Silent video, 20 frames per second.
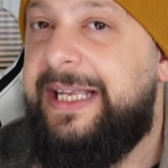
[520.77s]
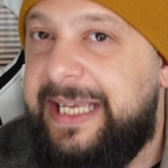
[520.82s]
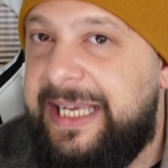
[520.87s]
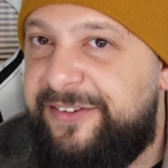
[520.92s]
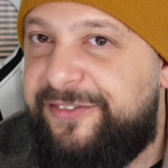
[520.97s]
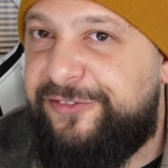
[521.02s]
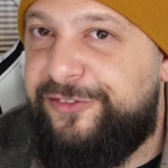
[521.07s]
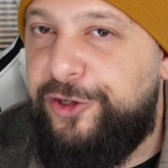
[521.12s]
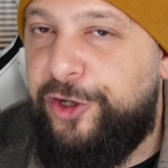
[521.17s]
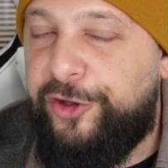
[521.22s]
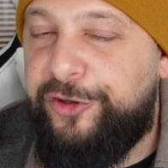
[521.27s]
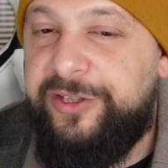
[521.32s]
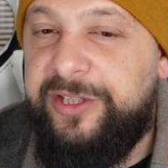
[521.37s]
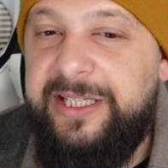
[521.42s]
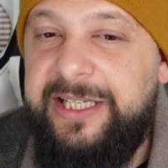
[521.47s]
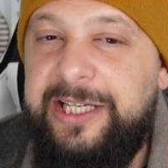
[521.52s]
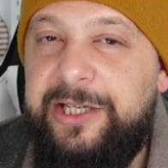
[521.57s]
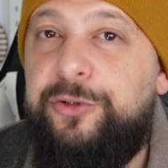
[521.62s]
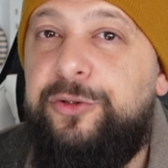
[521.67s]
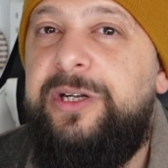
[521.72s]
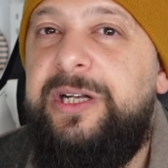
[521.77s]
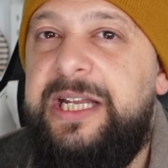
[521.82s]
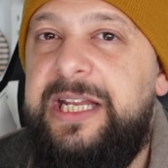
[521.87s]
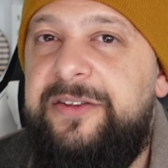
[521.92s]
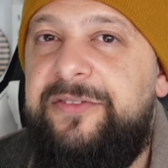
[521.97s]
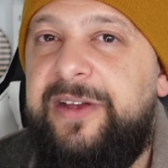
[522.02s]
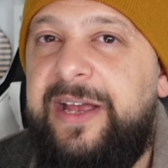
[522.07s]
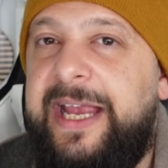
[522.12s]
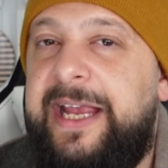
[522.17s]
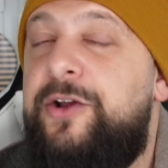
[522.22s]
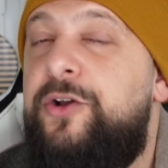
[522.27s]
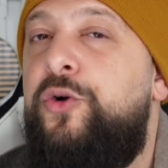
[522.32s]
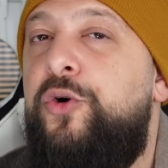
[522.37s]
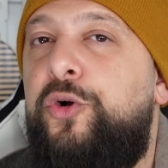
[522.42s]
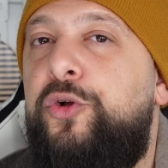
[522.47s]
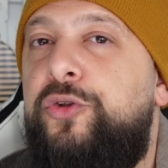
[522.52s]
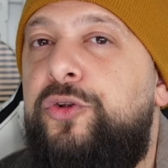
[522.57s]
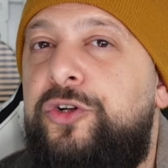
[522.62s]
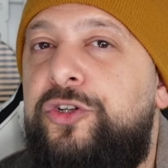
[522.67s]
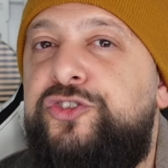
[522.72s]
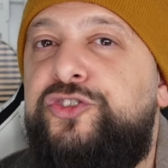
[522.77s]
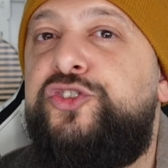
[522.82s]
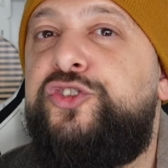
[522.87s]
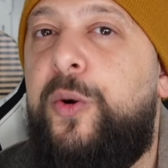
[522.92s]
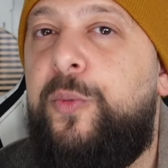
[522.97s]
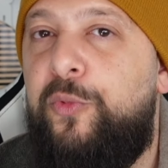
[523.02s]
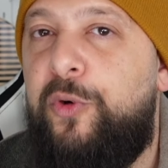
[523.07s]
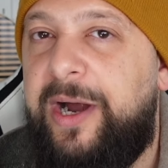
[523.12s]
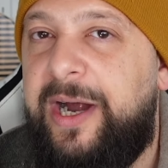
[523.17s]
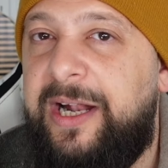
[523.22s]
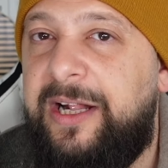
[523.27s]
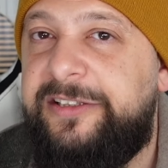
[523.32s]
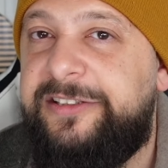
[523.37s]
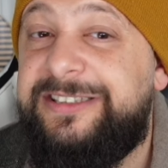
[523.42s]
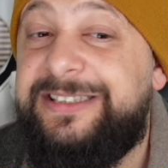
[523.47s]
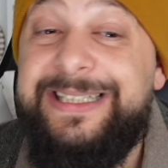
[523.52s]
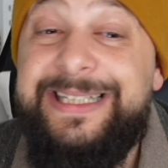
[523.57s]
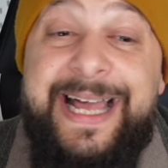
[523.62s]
If not, he could leave and go somewhere else.